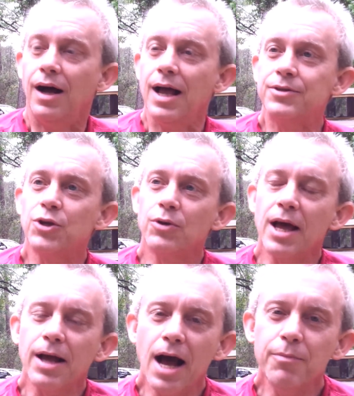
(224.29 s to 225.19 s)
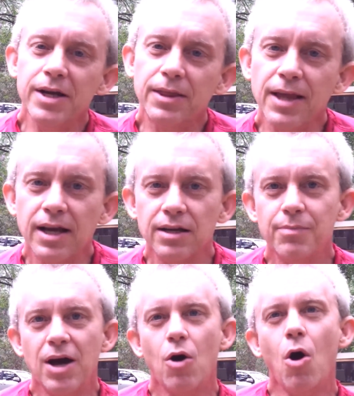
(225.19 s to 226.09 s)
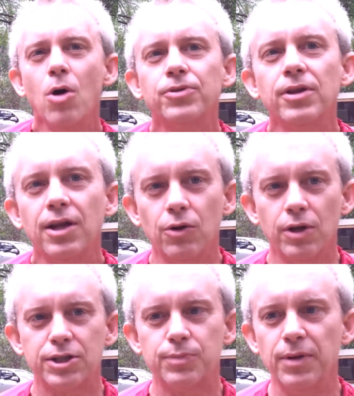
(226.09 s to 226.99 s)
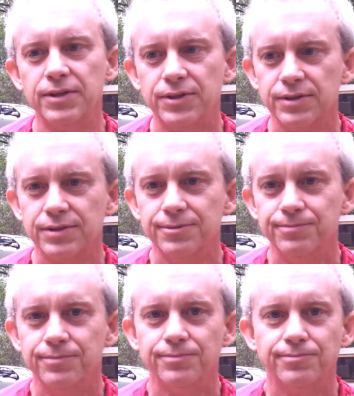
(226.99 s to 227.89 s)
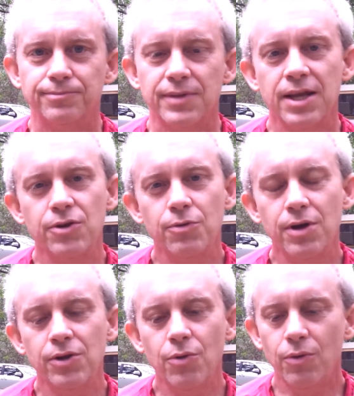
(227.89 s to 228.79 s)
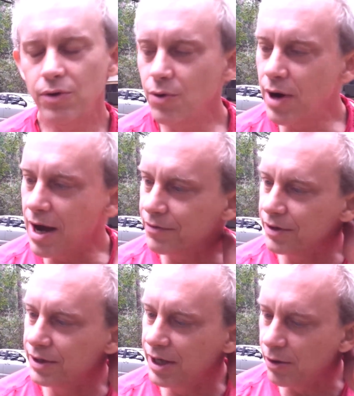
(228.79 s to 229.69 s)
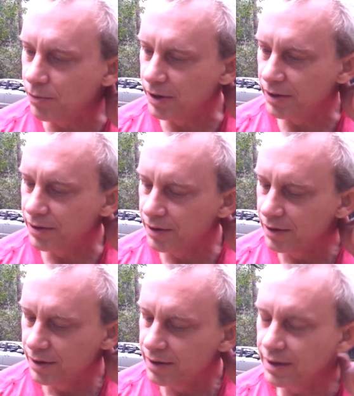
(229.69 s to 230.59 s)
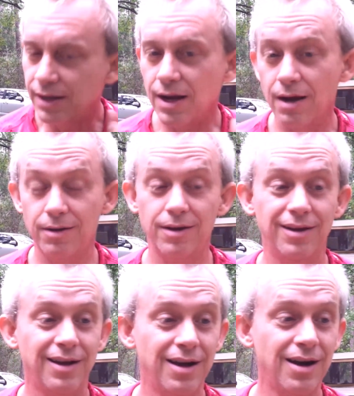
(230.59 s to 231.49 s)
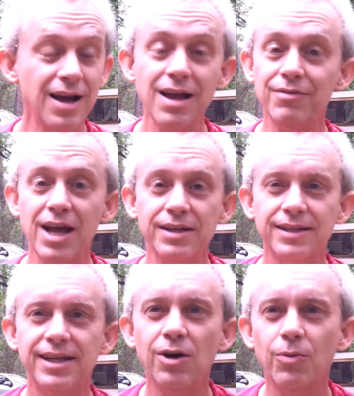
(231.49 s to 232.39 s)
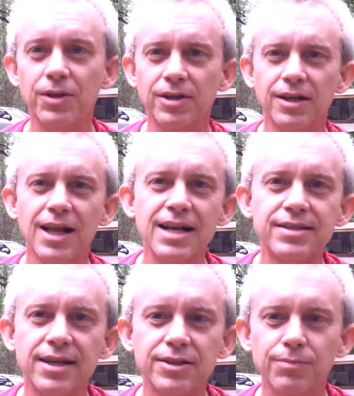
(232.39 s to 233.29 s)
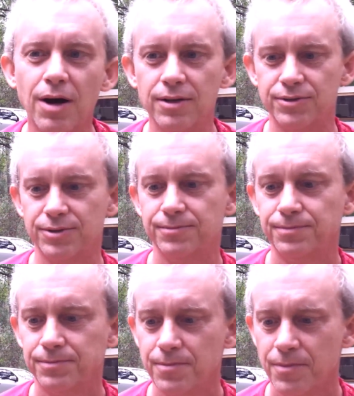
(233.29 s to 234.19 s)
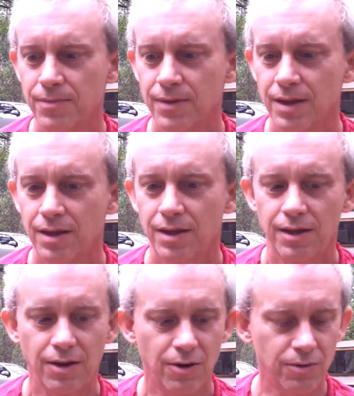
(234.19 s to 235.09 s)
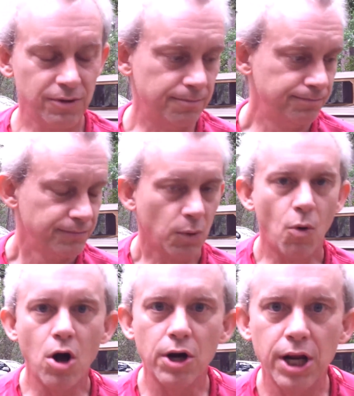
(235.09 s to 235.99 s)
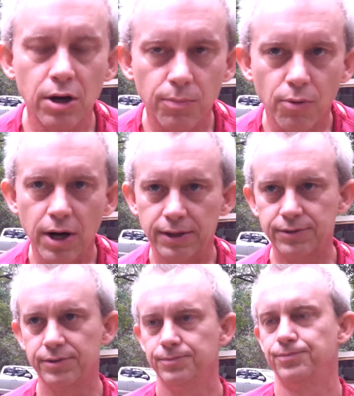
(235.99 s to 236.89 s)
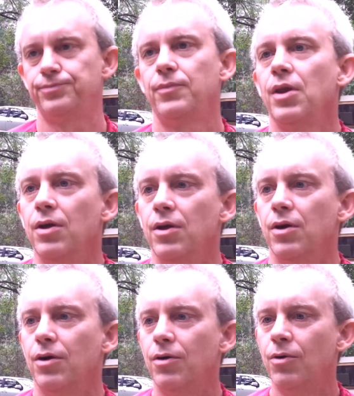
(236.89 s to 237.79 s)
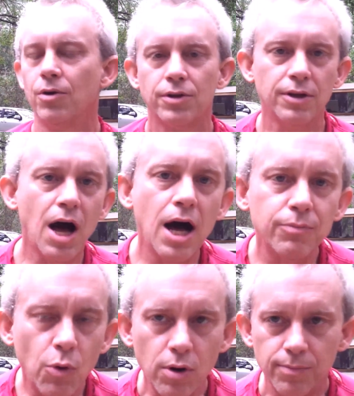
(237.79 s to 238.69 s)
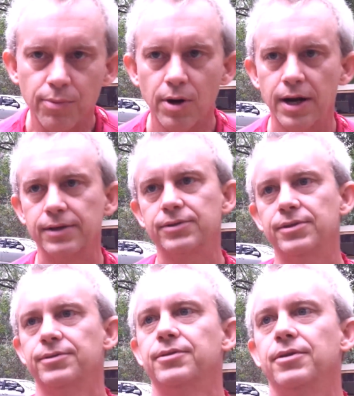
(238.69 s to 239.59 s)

and so that got me to thinking about all the little expenses that you have to deal with that I haven't had to deal with in the last 6 months. You know, the water heater breaks, or the lawnmower breaks,